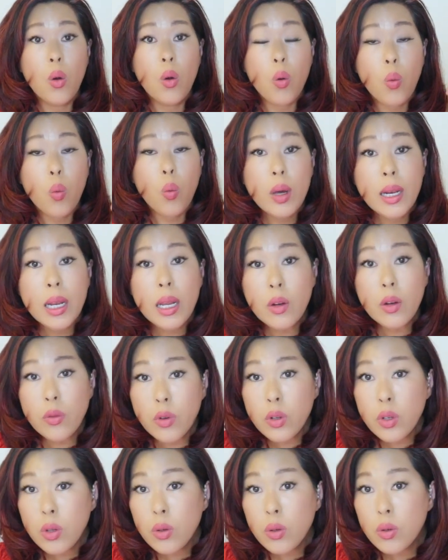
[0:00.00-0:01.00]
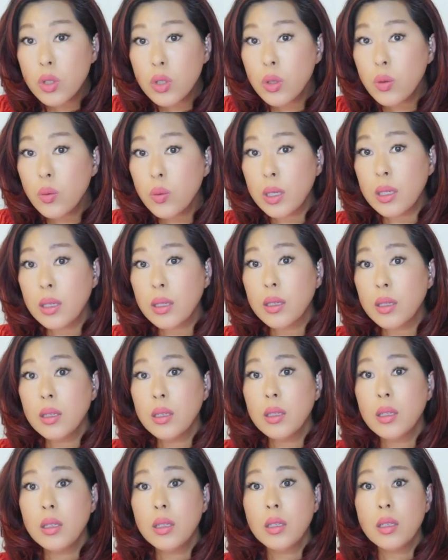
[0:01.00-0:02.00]
Whatever you're doing,
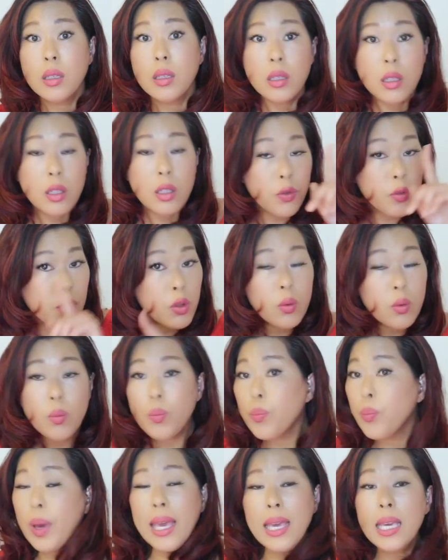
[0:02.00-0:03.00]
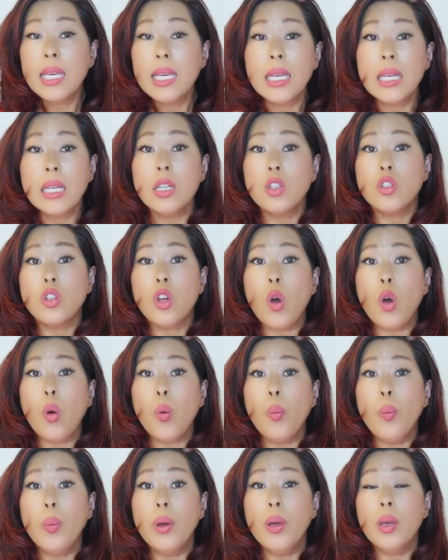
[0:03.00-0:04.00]
if you make it
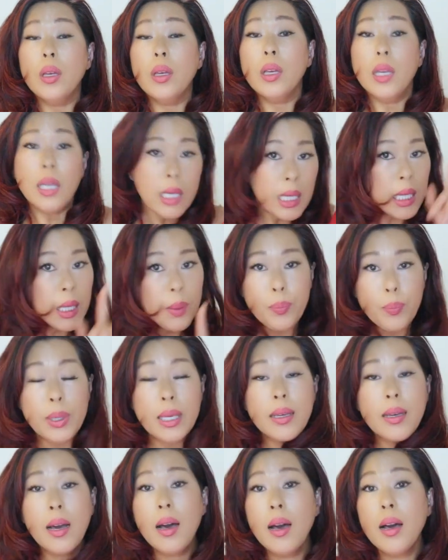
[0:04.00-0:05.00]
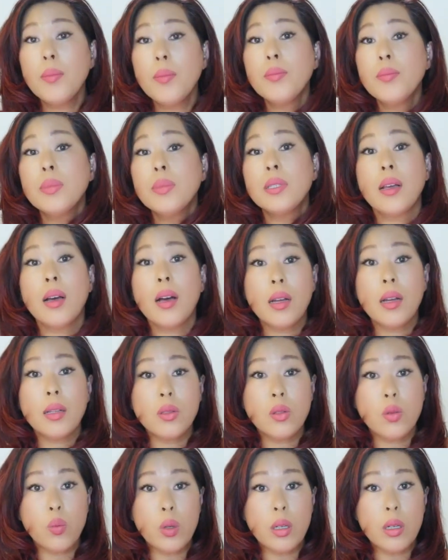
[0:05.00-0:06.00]
dope, it becomes
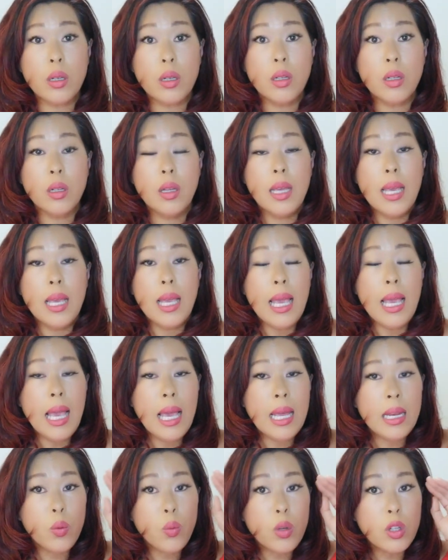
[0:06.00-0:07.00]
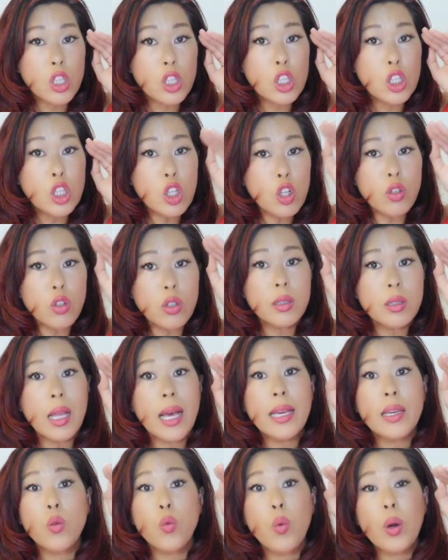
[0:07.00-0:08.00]
God's will, and it will look
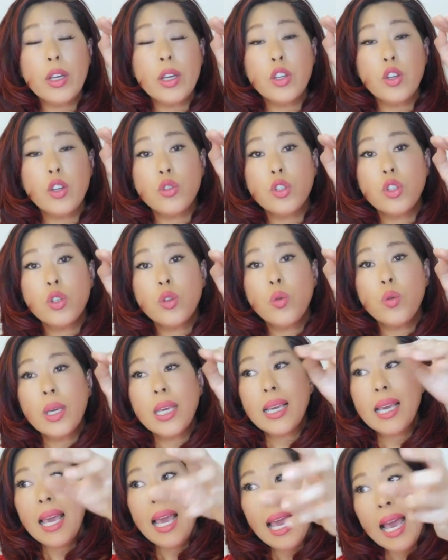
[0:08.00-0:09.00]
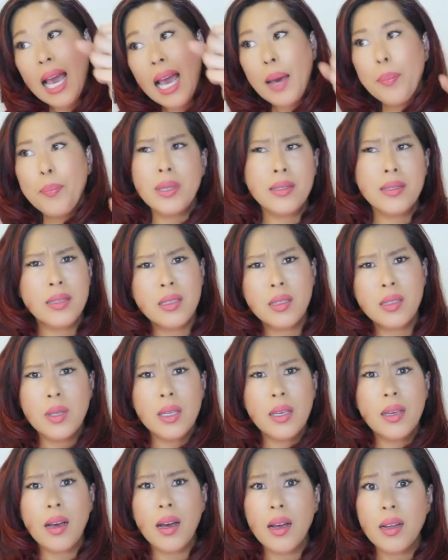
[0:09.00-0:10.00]
like what you're doing happens to
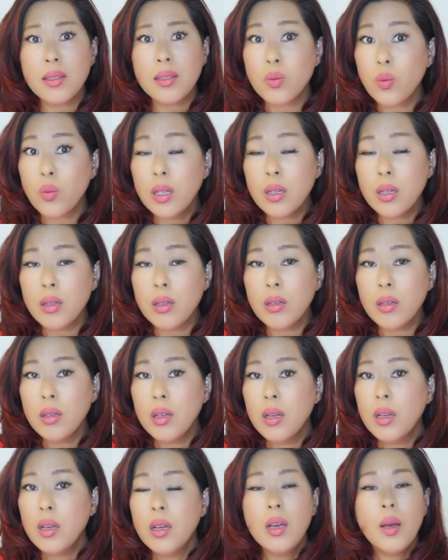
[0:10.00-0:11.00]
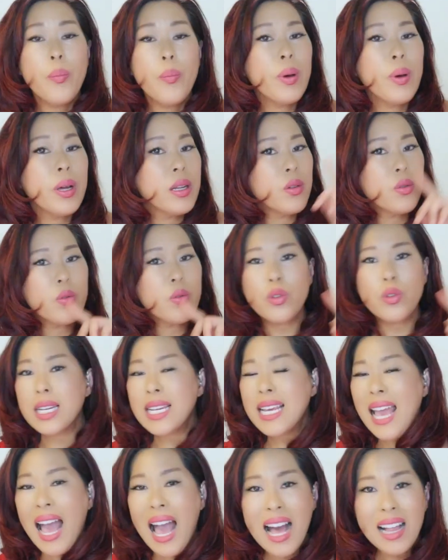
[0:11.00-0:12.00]
be God's will, but in
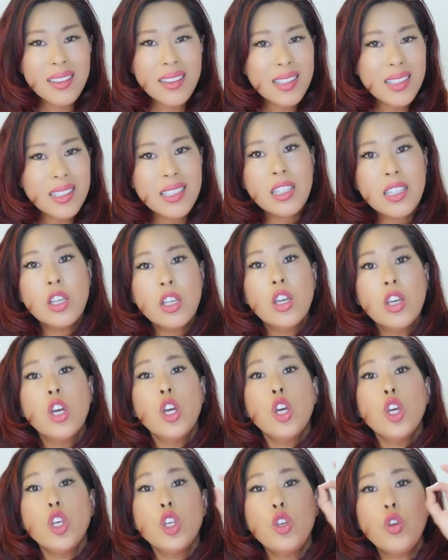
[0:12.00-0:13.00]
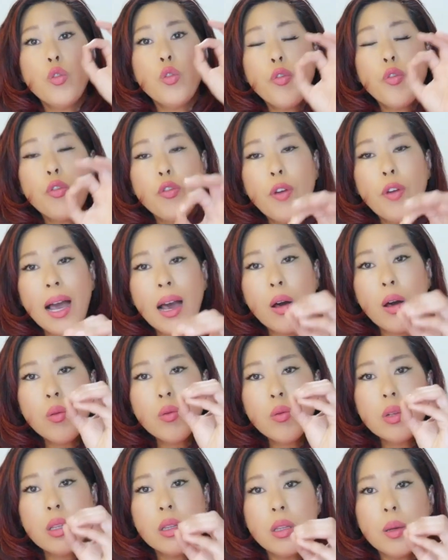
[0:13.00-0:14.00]
reality, you
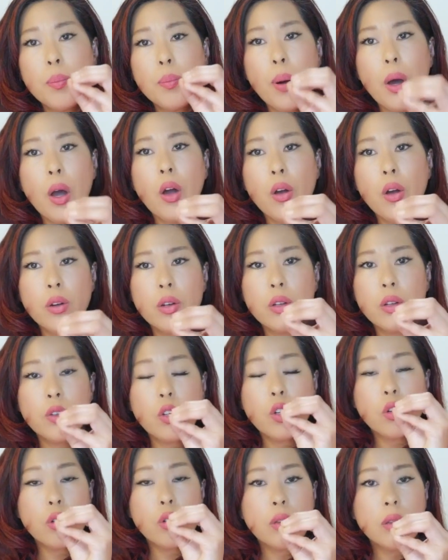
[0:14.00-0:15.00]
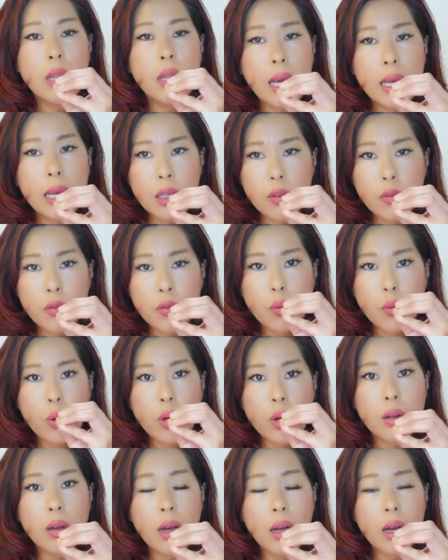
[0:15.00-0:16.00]
found the part of your life
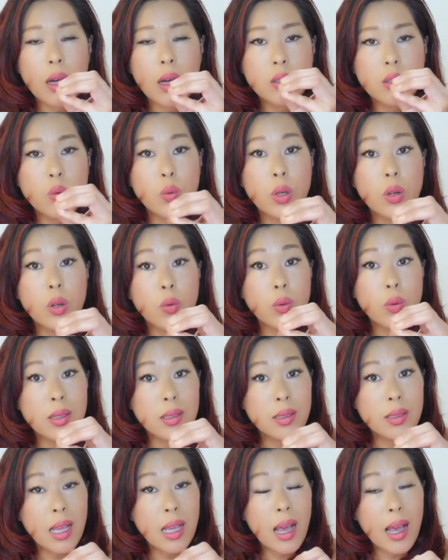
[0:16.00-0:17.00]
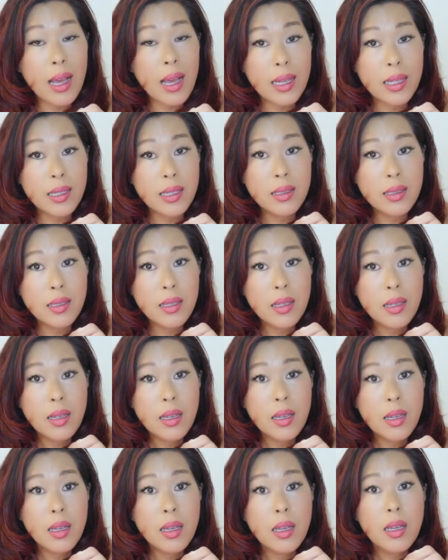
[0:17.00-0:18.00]
where God's will resides,
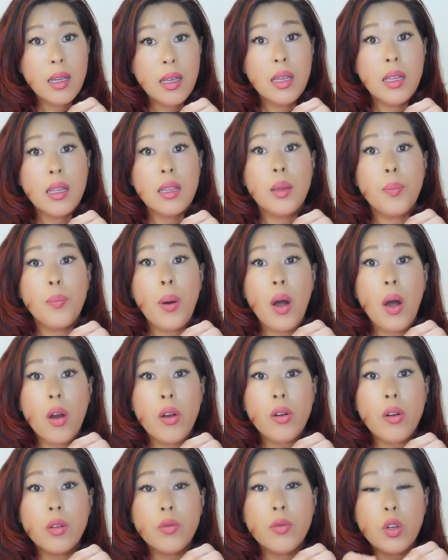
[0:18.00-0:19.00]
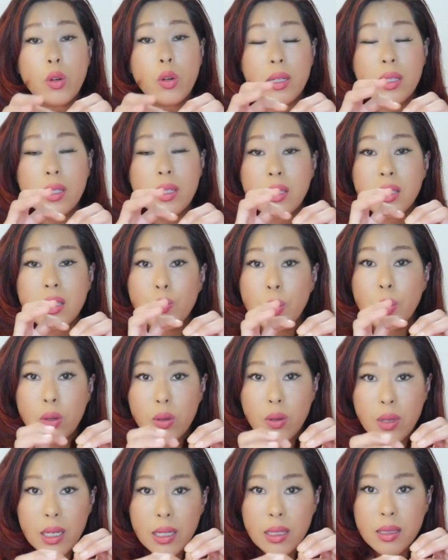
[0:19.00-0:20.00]
the part of your
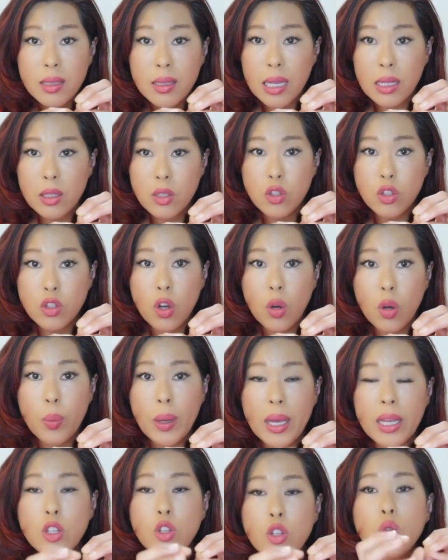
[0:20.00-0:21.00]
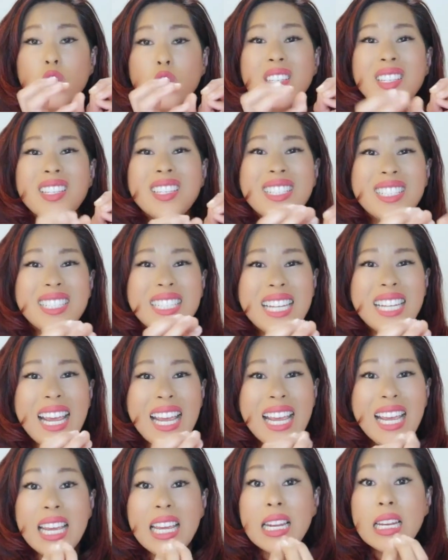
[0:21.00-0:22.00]
experience that's dope, and you
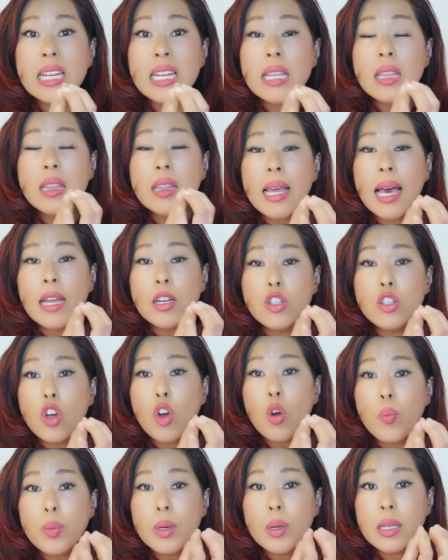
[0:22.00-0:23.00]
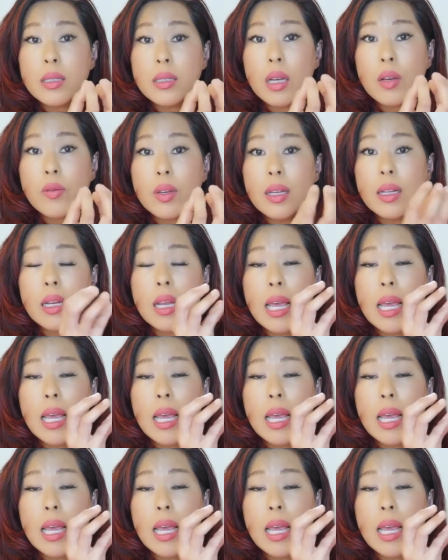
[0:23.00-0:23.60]
stayed in that dopeness of it